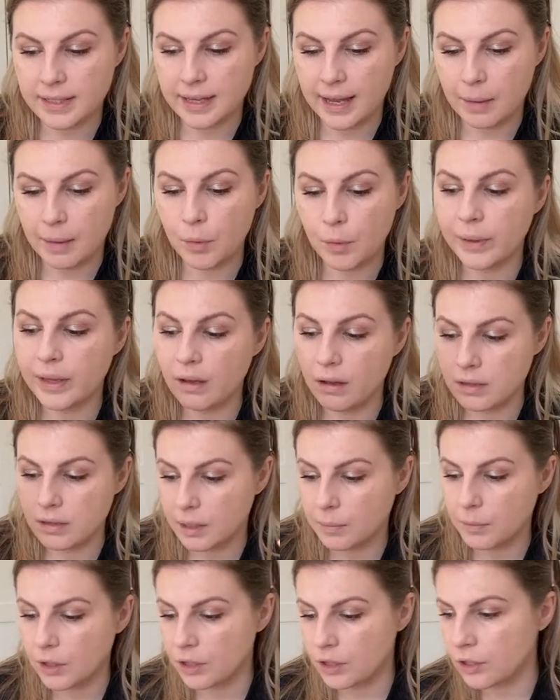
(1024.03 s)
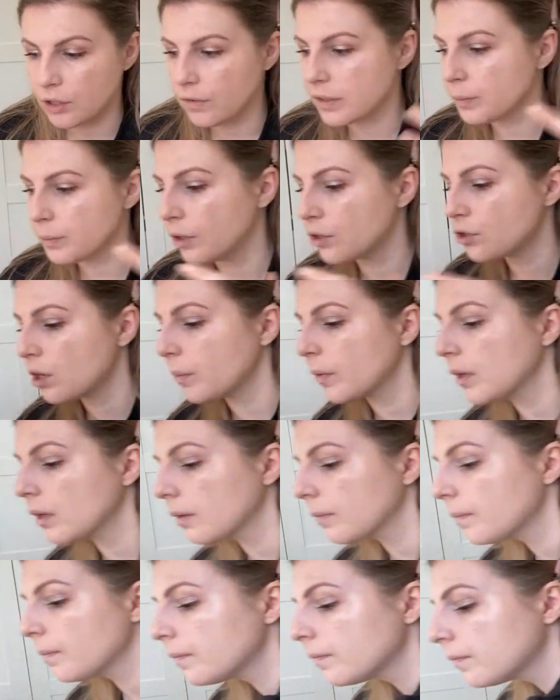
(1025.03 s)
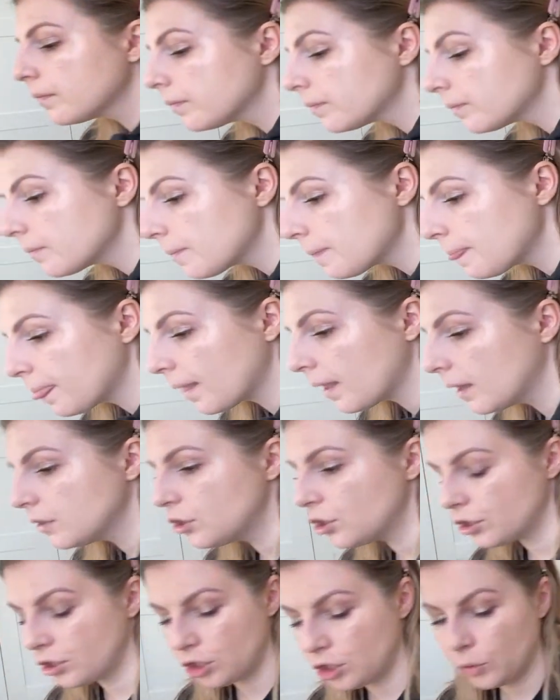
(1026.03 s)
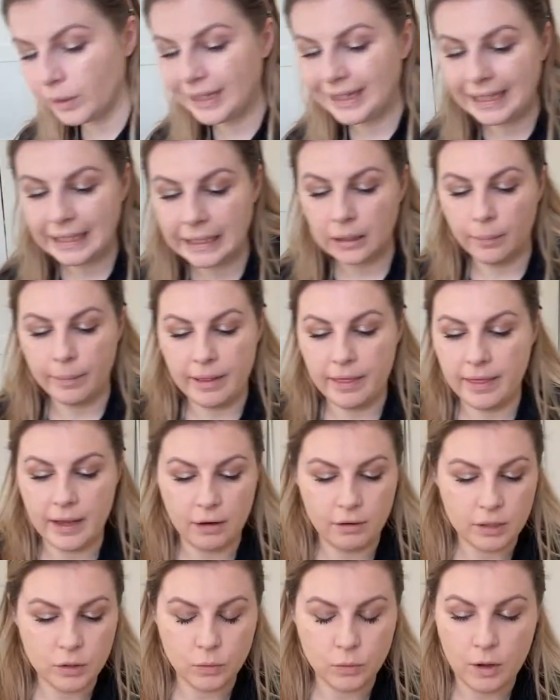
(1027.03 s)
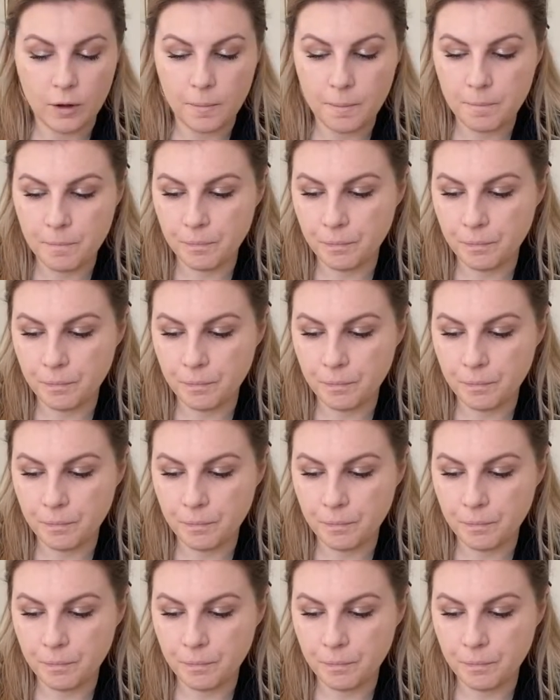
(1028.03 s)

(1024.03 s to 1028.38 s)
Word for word: it. But because I'm going to do this blush, I'm going to just do a little bit there as well.